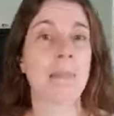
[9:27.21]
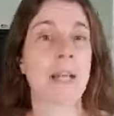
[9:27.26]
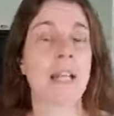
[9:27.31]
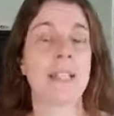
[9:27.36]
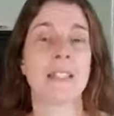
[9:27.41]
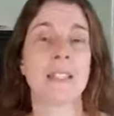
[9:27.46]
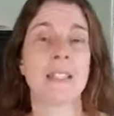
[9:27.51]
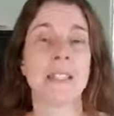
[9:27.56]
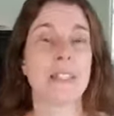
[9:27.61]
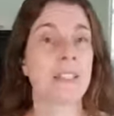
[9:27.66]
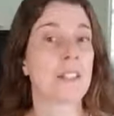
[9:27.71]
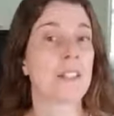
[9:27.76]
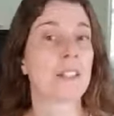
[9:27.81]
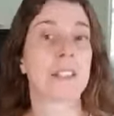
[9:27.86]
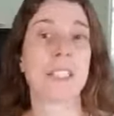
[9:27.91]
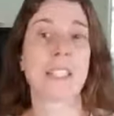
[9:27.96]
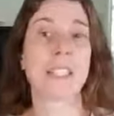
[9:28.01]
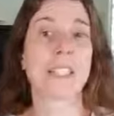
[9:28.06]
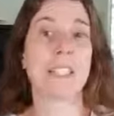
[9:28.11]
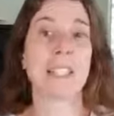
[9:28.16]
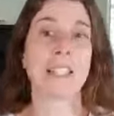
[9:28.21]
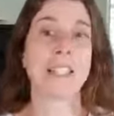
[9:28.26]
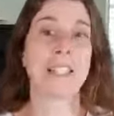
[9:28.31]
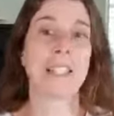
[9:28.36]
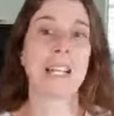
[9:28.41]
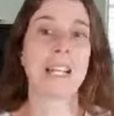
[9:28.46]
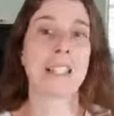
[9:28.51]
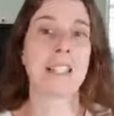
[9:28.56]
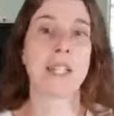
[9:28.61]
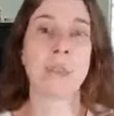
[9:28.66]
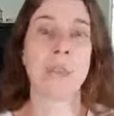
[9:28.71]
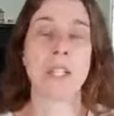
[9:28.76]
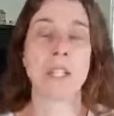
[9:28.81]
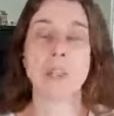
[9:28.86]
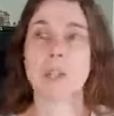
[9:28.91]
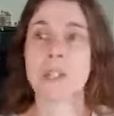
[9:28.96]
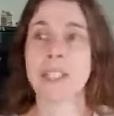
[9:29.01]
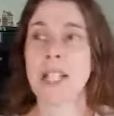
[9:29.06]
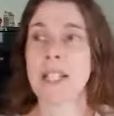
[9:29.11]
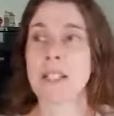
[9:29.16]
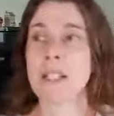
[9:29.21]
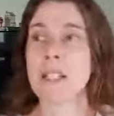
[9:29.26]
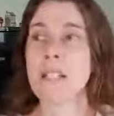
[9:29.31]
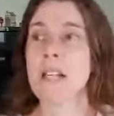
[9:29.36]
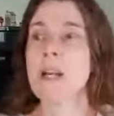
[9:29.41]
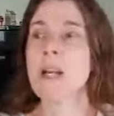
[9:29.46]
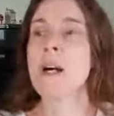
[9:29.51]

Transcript: and then it'll dictate exactly what you said.